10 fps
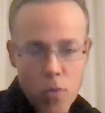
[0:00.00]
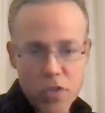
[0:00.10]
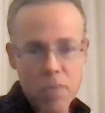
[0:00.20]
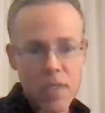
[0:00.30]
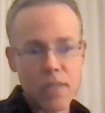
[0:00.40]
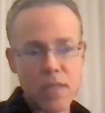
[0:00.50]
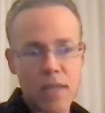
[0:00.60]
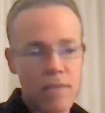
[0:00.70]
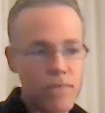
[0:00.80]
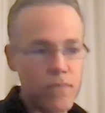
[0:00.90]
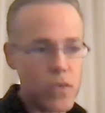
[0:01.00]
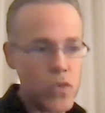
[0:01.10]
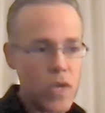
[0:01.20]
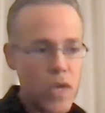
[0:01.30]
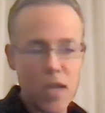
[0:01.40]
which means that
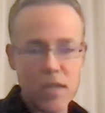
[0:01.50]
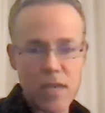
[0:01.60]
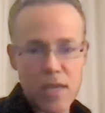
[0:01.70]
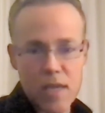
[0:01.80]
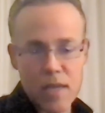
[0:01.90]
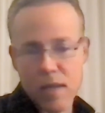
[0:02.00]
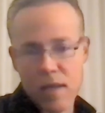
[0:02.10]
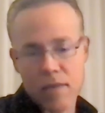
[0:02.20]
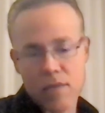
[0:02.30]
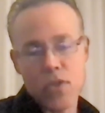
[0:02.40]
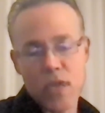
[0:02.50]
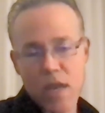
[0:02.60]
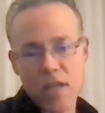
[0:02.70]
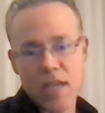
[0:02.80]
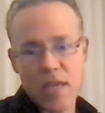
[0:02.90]
you cannot take
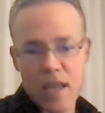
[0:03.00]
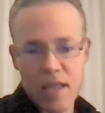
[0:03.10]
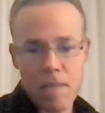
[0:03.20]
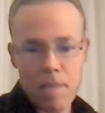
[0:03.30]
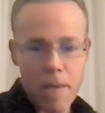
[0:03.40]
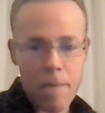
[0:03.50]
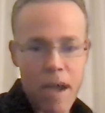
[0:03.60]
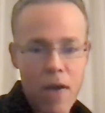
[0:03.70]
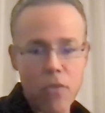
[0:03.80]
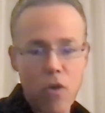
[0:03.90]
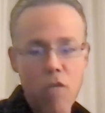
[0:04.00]
anything by mouth,